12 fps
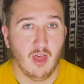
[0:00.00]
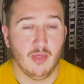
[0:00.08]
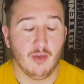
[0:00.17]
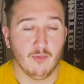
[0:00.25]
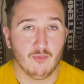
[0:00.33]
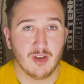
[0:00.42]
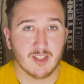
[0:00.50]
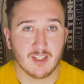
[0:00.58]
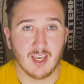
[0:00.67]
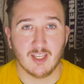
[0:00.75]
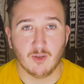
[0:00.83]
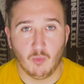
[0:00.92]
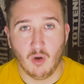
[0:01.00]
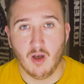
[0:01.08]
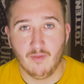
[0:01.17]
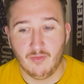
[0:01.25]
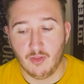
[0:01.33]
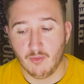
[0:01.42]
the risk is
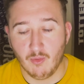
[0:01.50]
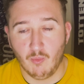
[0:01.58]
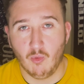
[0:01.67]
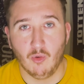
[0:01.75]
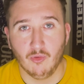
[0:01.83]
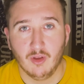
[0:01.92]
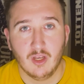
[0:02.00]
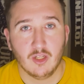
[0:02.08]
worth the reward.